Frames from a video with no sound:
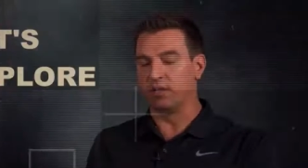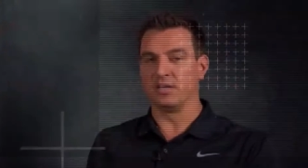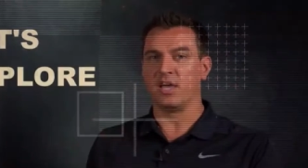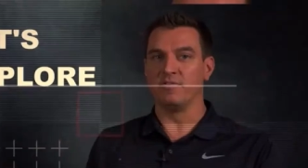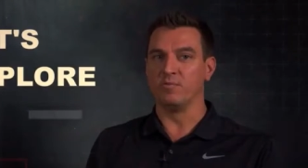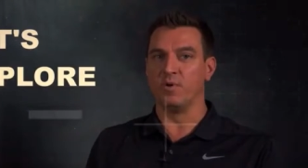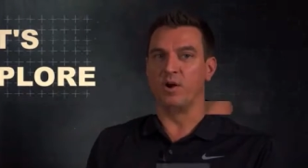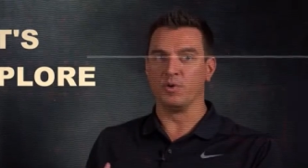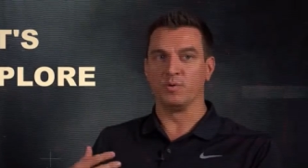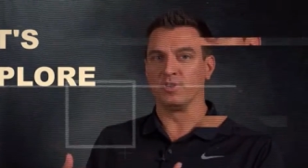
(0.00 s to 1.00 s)
want to do
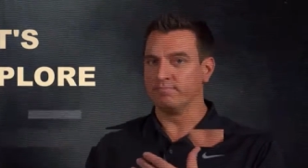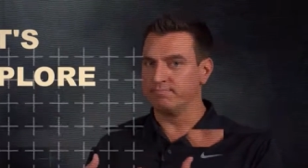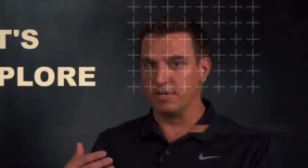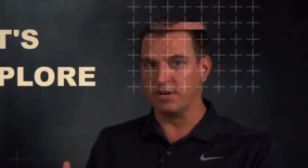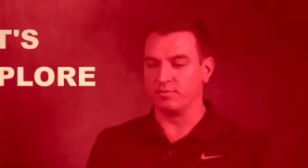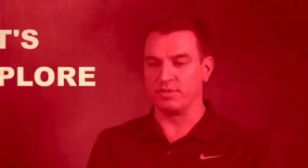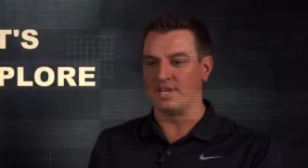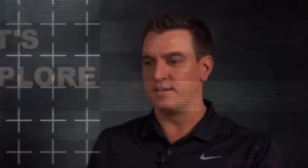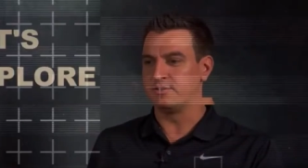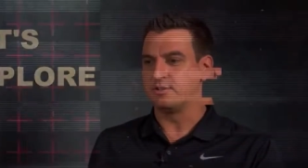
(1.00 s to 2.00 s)
in your life,
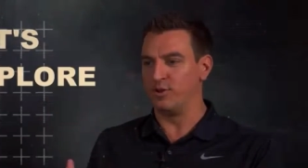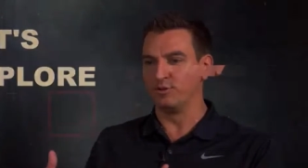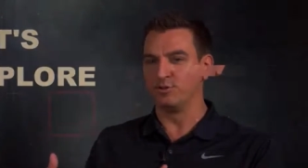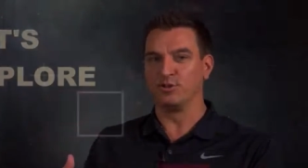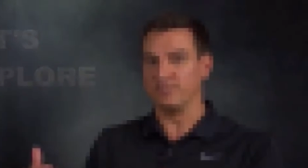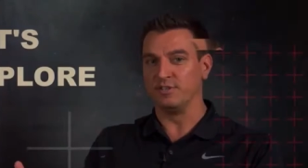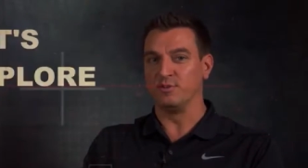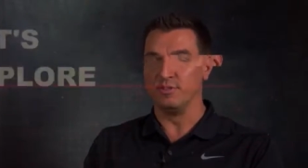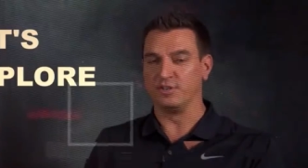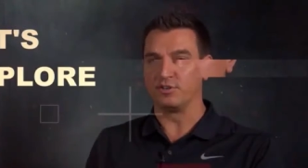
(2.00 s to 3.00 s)
and
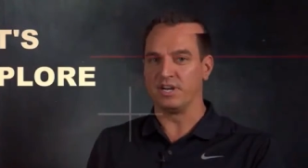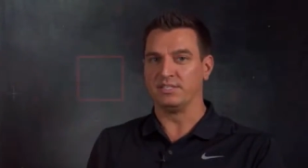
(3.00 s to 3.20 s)
then look